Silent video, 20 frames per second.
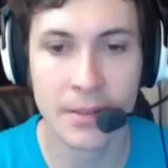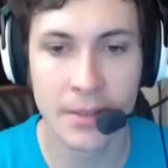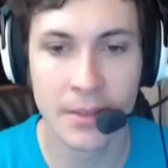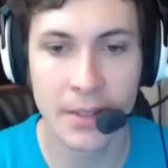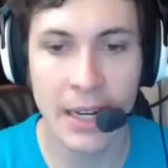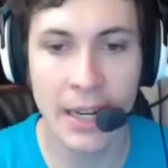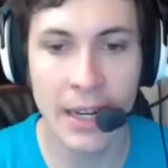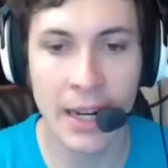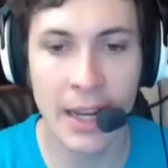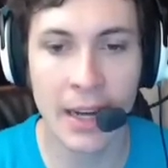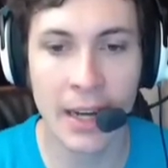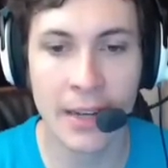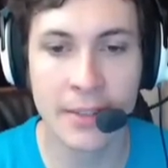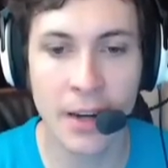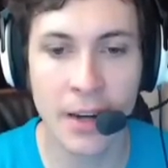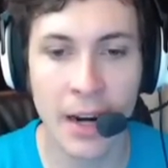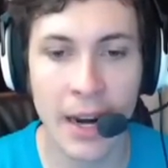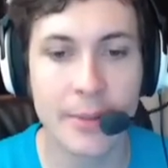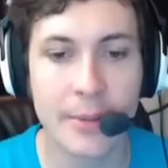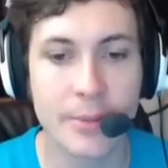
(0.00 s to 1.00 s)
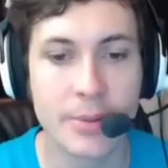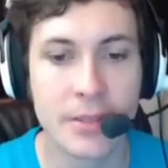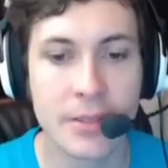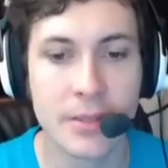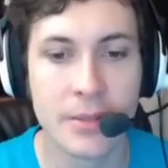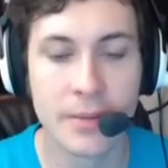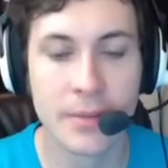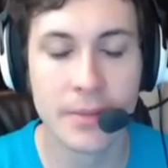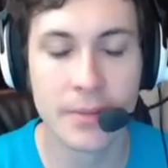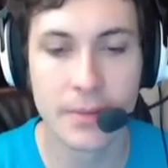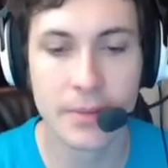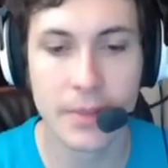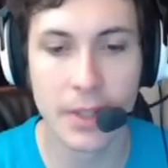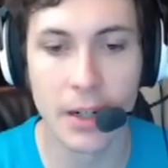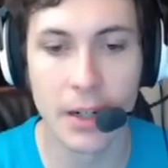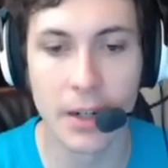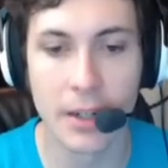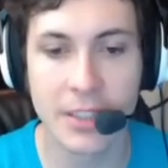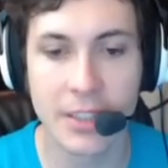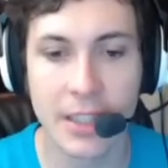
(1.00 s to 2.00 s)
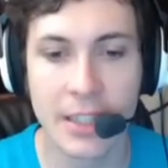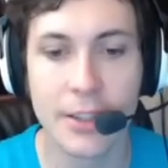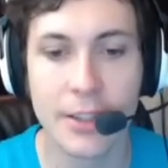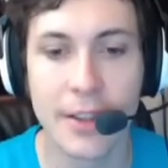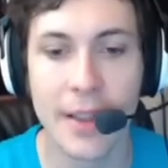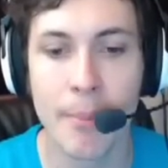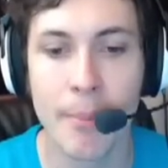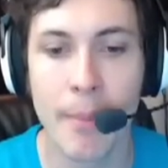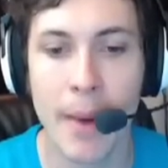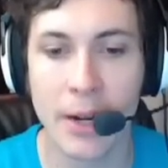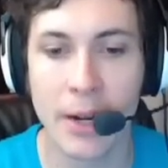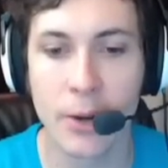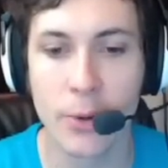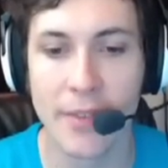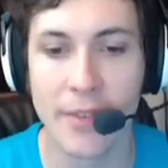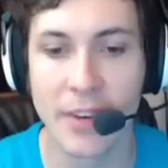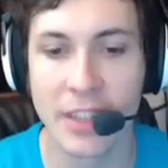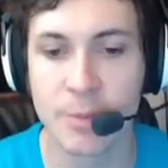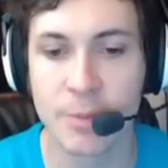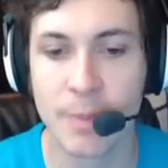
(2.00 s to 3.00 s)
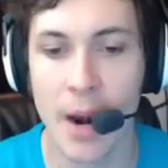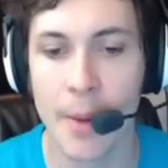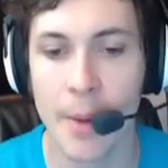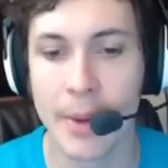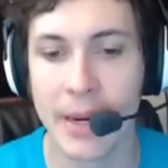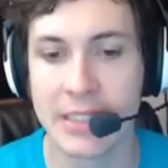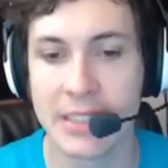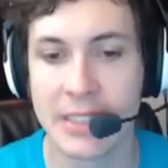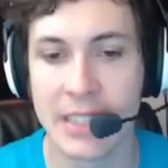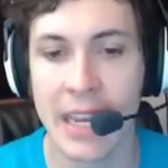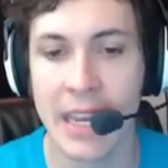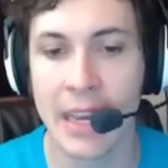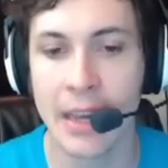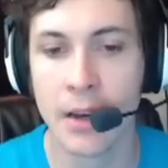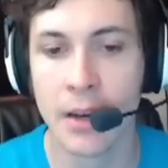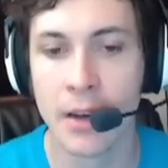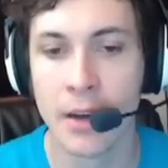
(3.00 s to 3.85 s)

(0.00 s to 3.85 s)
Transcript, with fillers: He loves grapes. Oh, he's going to do that microwave experiment, isn't he?